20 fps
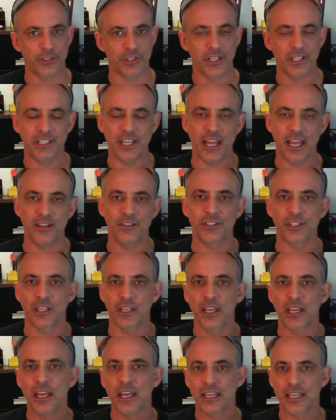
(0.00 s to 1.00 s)
It tends to
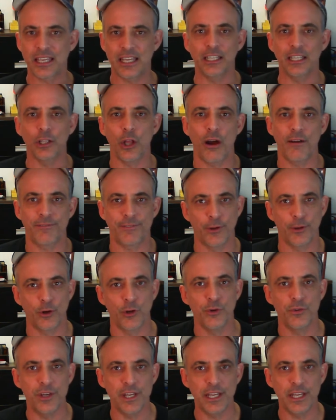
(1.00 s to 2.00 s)
kill off their
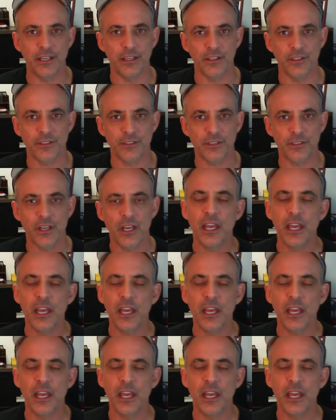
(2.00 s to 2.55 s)
uniqueness.